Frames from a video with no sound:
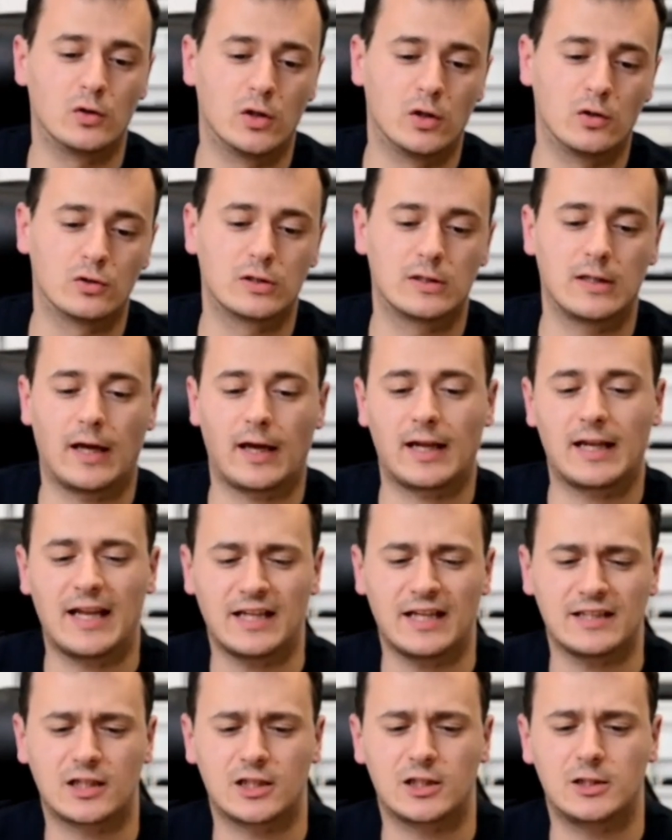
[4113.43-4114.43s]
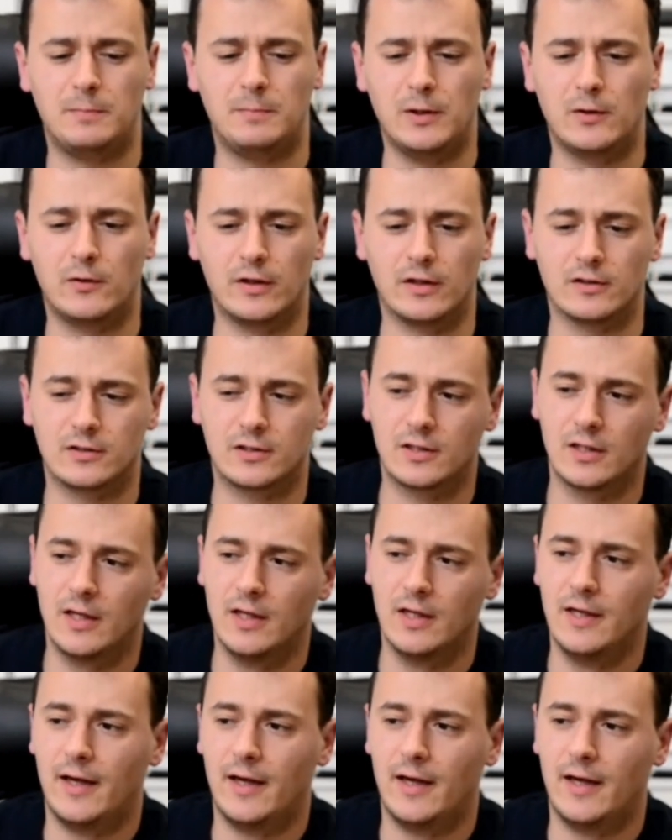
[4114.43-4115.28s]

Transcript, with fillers: those like less experienced